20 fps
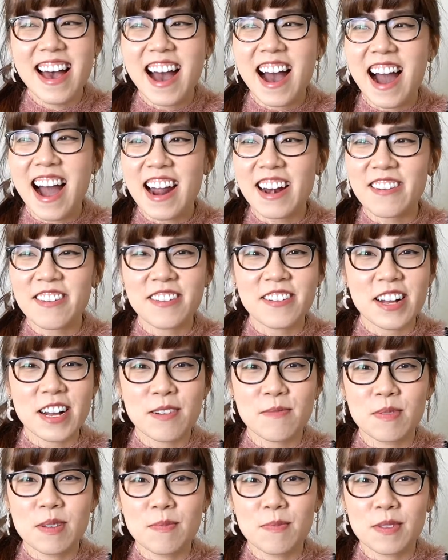I don't know
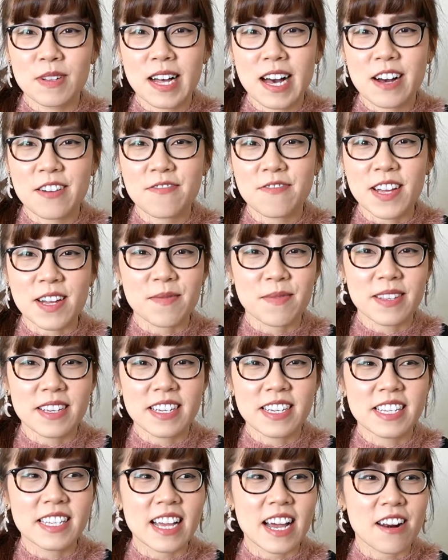how people have
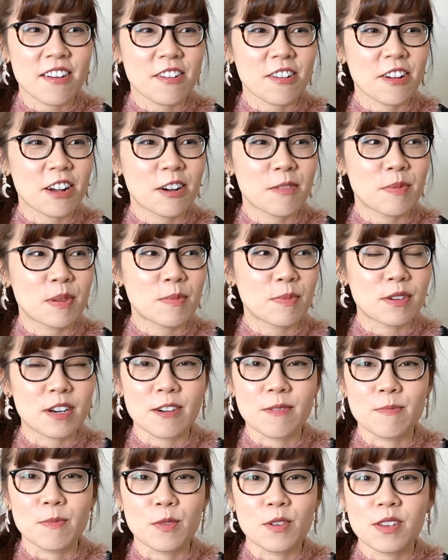families. I don't know how people
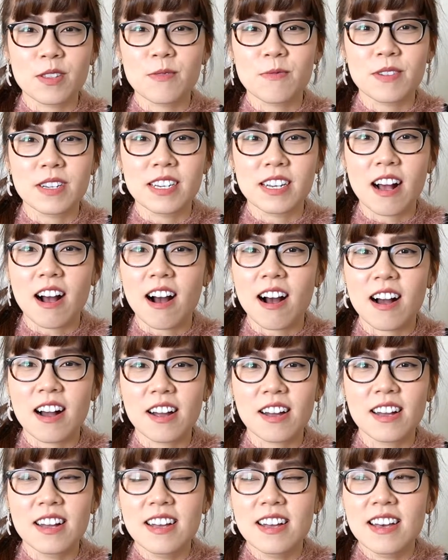have more than one
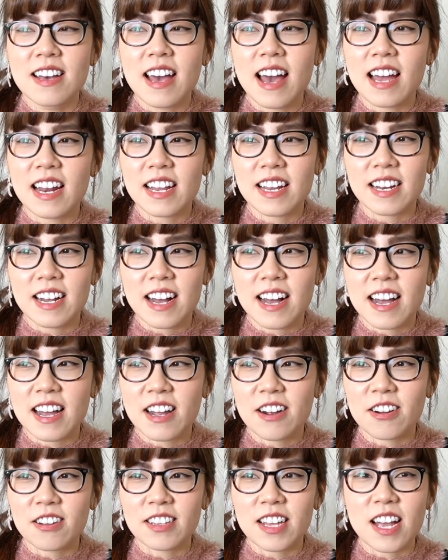dog. Eddie and
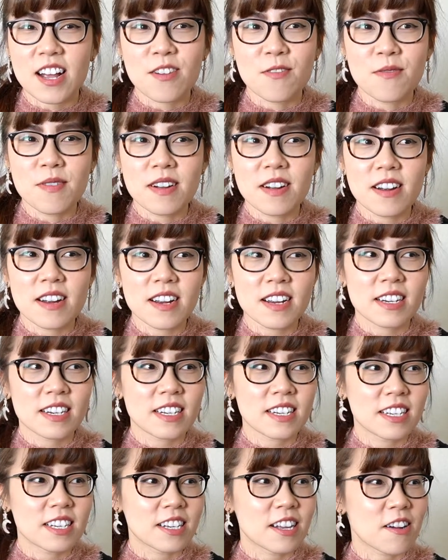I are like, we are,
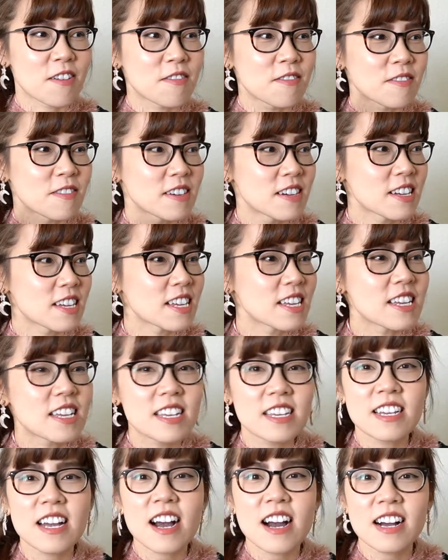you know,
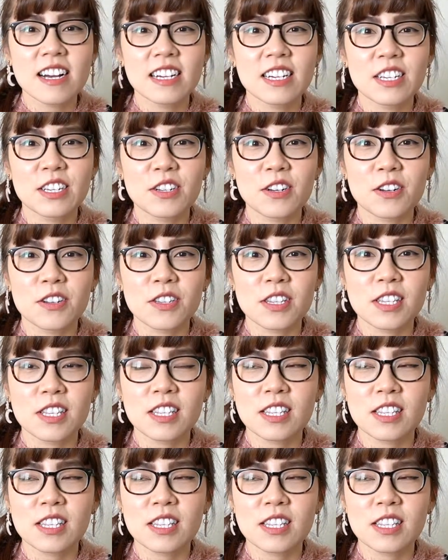young adults.